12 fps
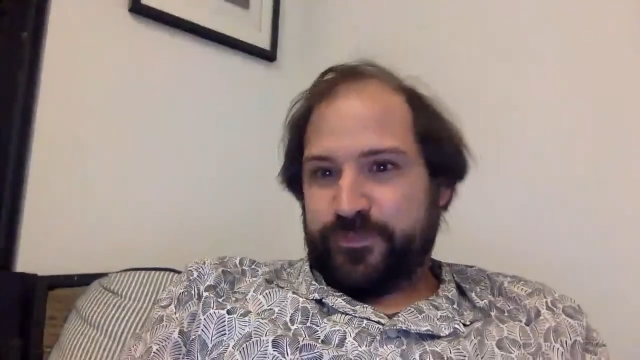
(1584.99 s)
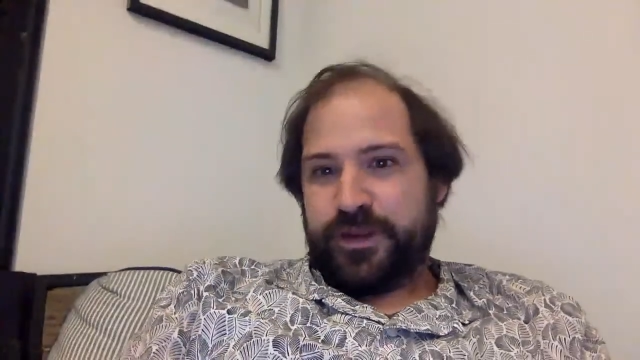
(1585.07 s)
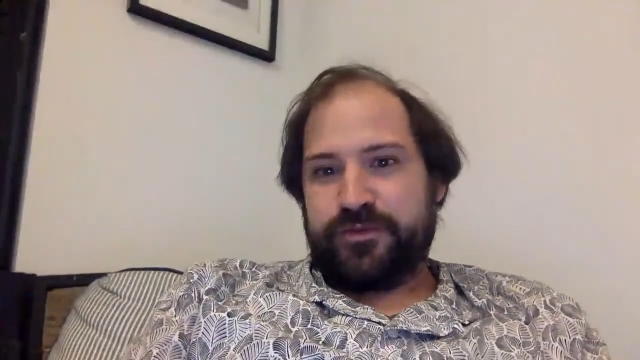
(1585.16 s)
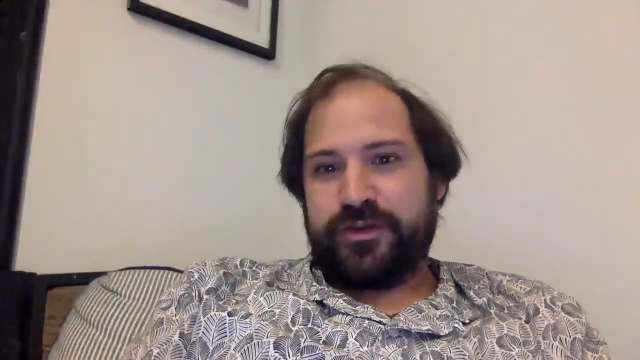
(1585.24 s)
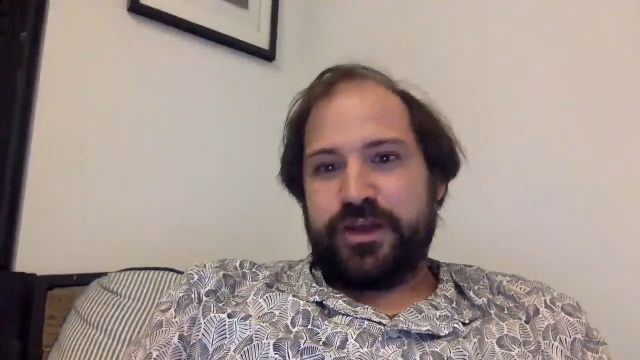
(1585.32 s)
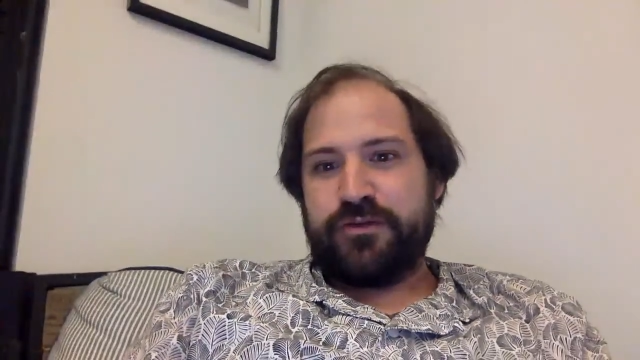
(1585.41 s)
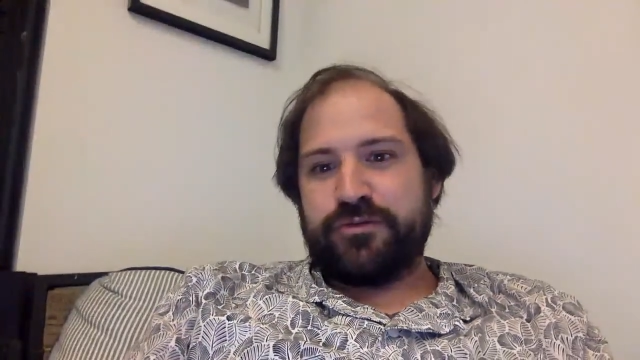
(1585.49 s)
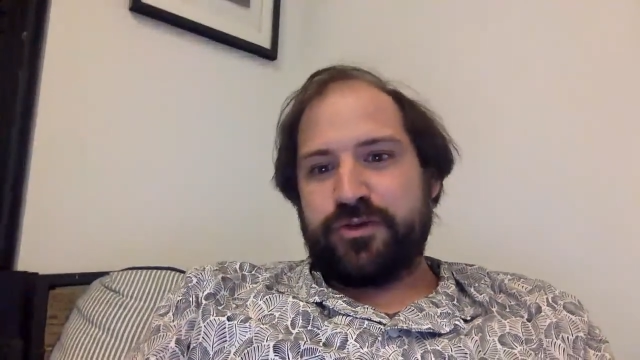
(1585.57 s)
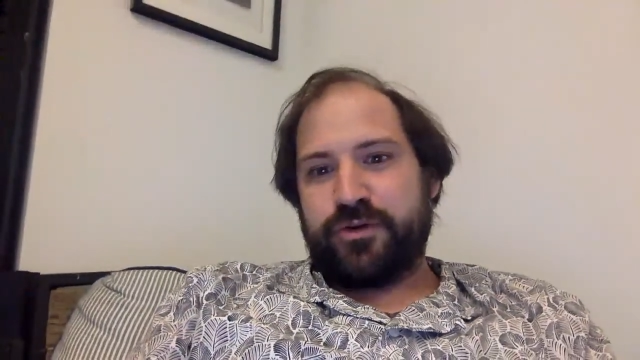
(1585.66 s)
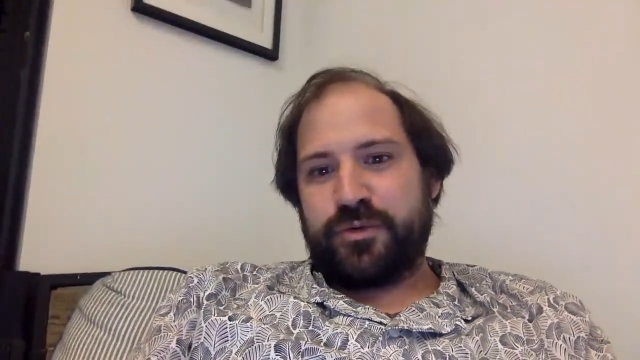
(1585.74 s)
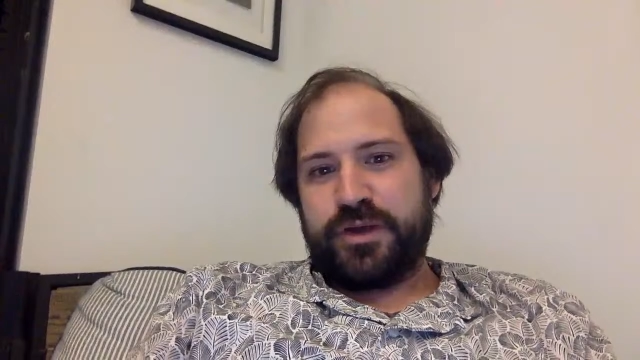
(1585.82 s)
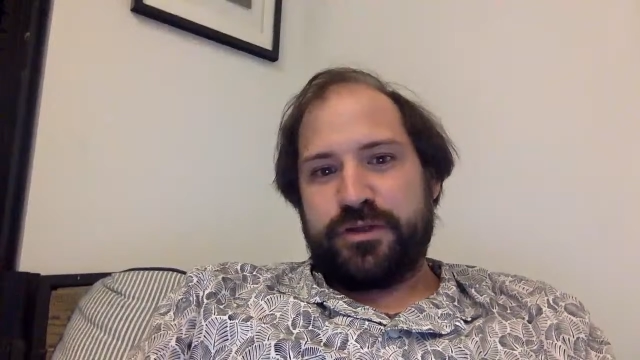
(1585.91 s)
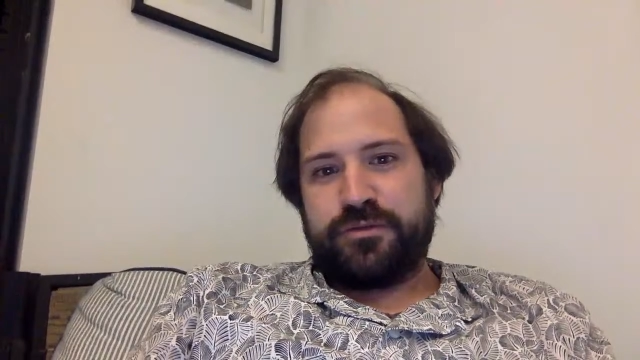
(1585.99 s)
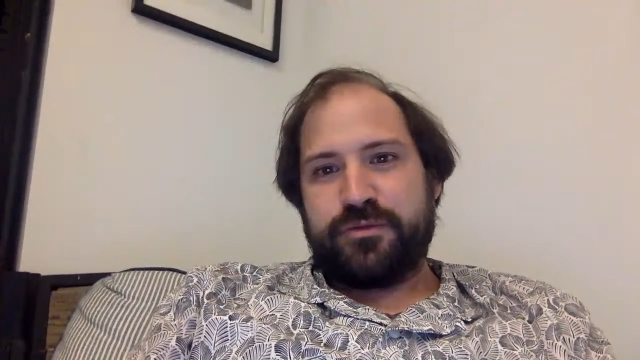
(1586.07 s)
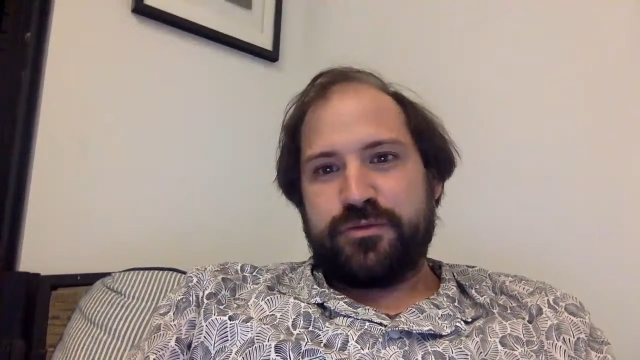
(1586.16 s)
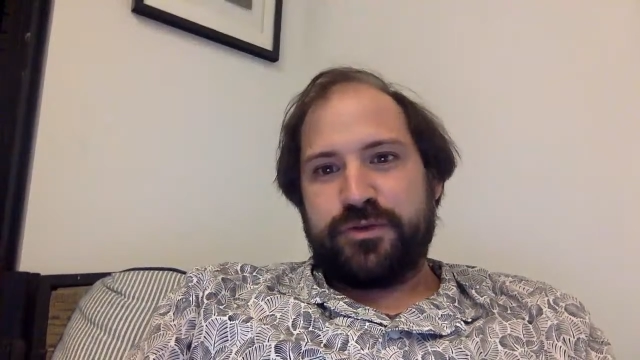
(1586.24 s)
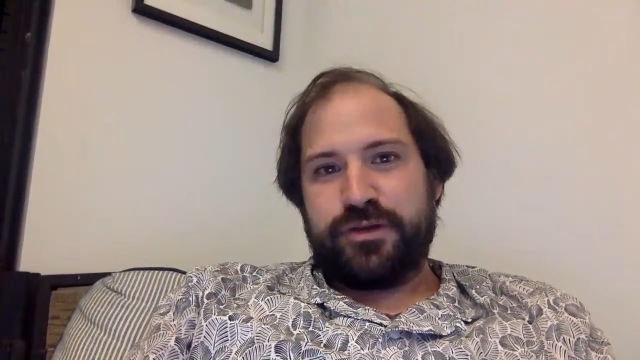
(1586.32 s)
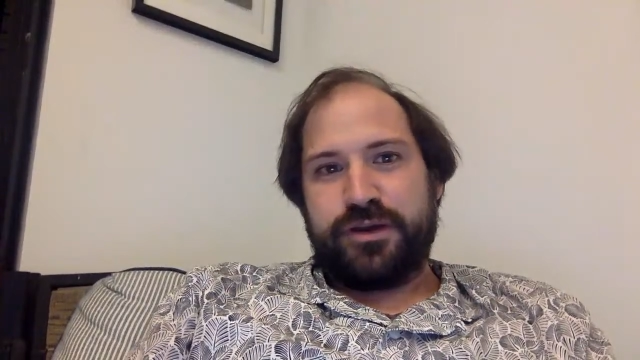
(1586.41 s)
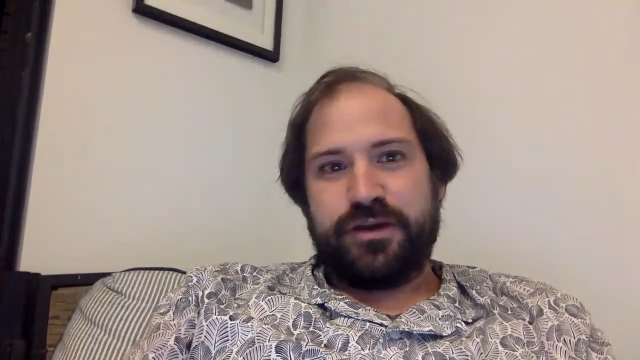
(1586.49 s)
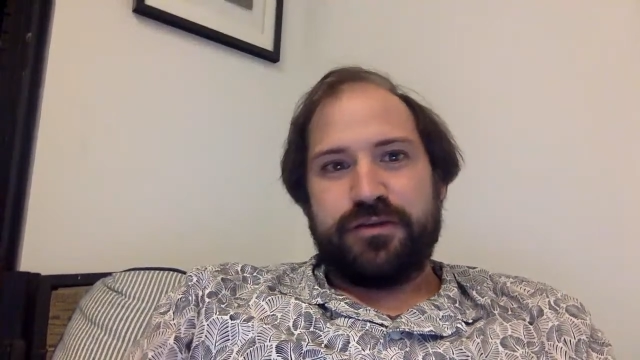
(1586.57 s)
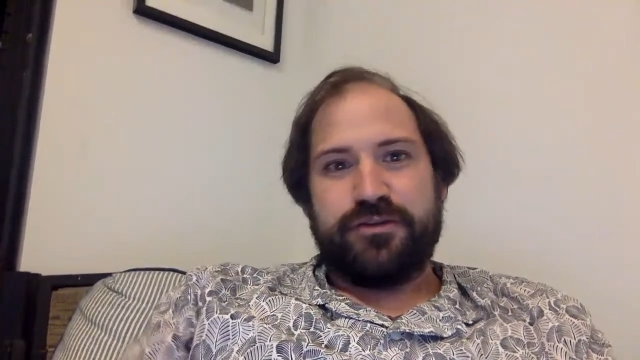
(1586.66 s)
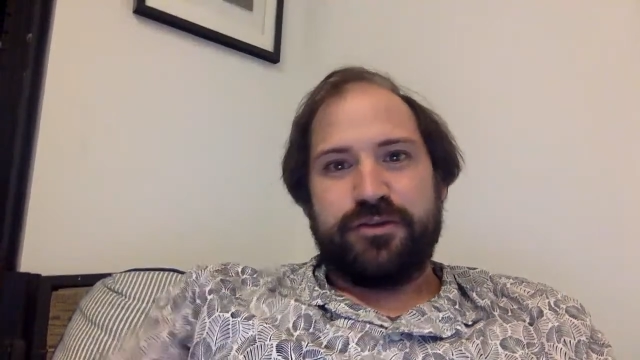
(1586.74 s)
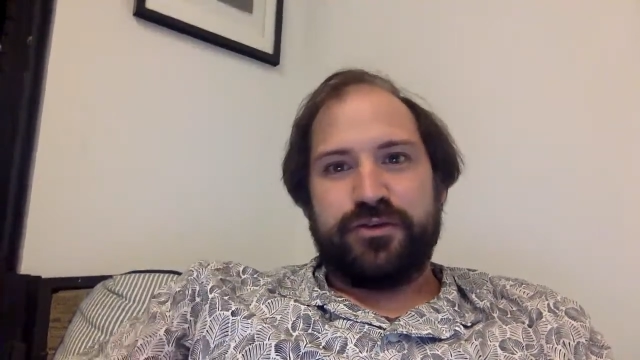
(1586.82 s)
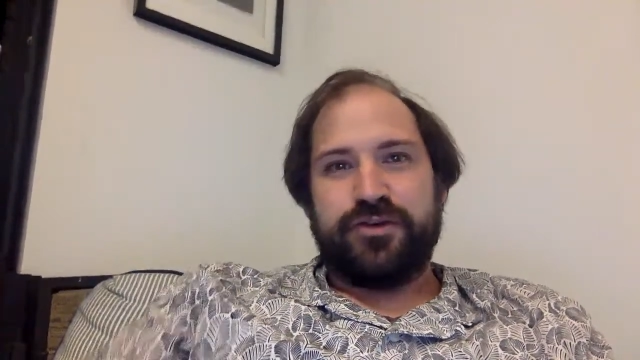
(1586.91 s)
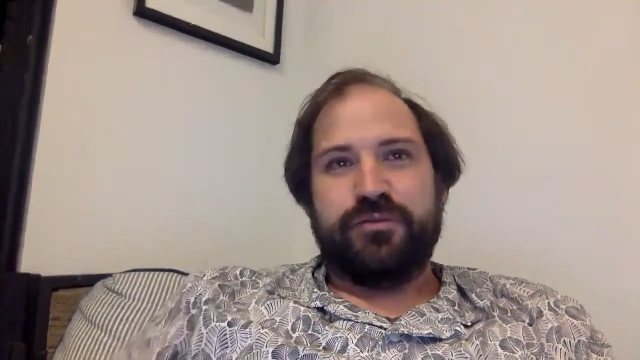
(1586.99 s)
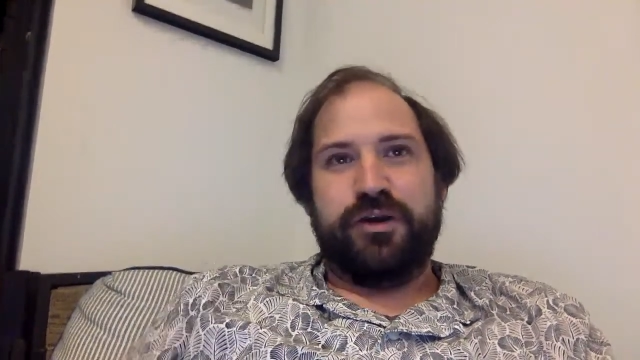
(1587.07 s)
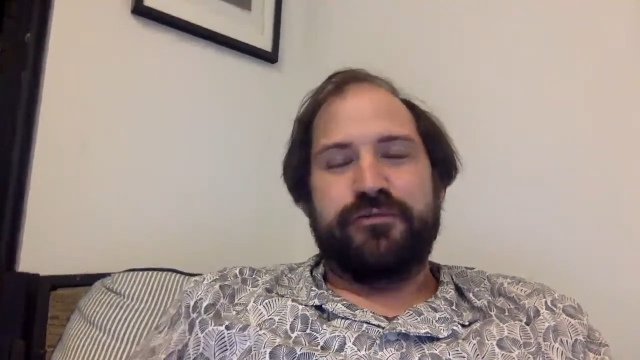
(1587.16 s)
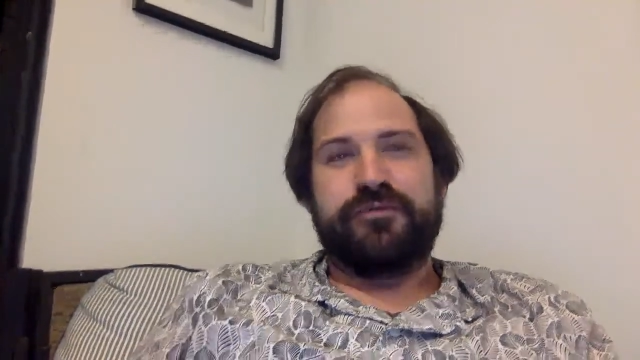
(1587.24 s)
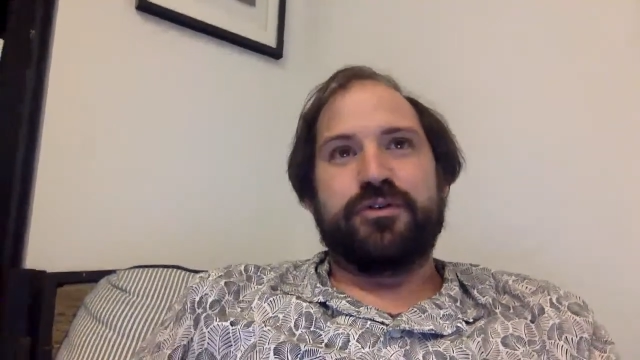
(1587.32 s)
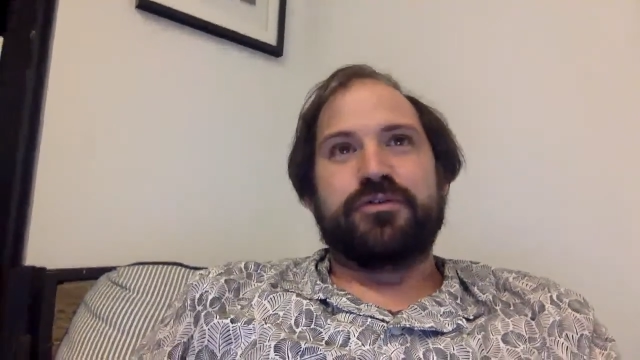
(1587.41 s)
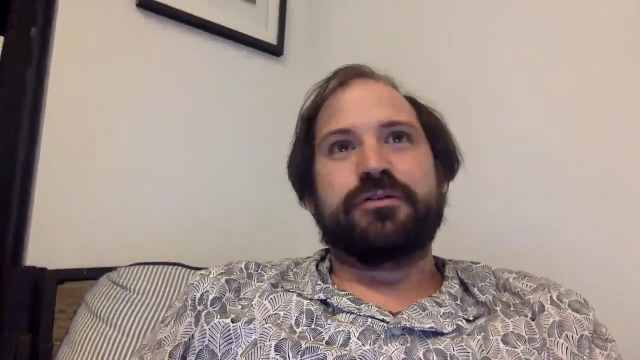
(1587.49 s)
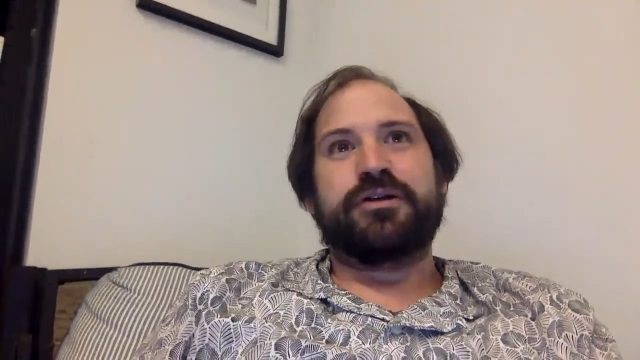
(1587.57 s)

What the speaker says: and the nail will go right through the 2x4.